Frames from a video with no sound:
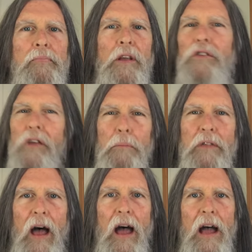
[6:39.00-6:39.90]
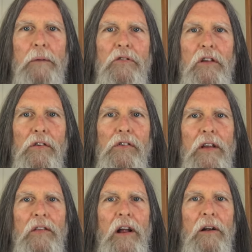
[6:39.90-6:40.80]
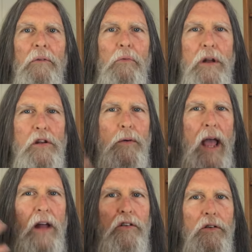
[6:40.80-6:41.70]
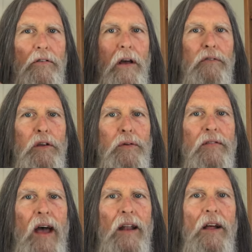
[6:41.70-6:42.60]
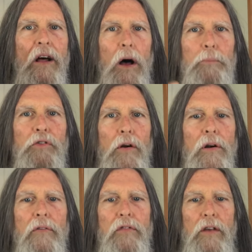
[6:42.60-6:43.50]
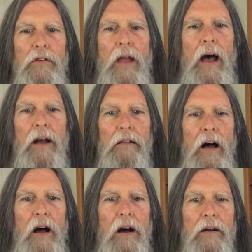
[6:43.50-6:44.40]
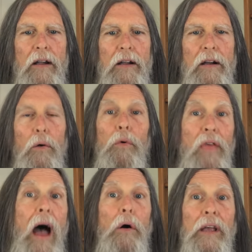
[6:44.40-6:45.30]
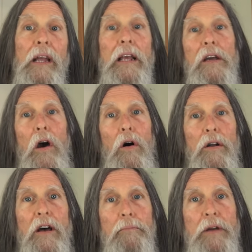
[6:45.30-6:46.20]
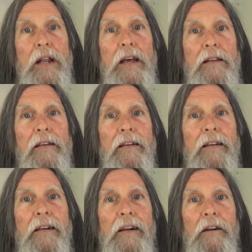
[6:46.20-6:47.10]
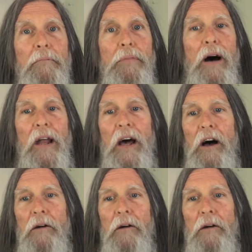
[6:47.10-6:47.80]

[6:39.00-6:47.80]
sometimes just sit there when you catch yourself doing that, observe this dialogue without getting caught up in it. But